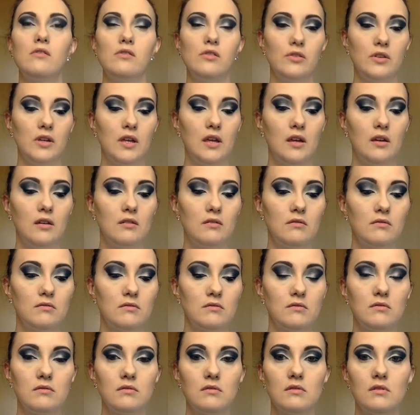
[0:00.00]
looking
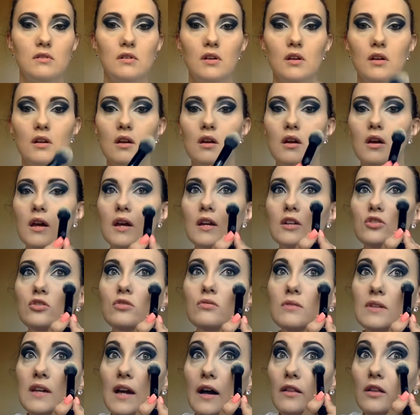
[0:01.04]

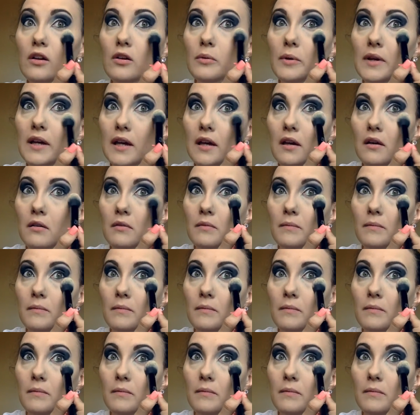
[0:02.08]
too yellowy.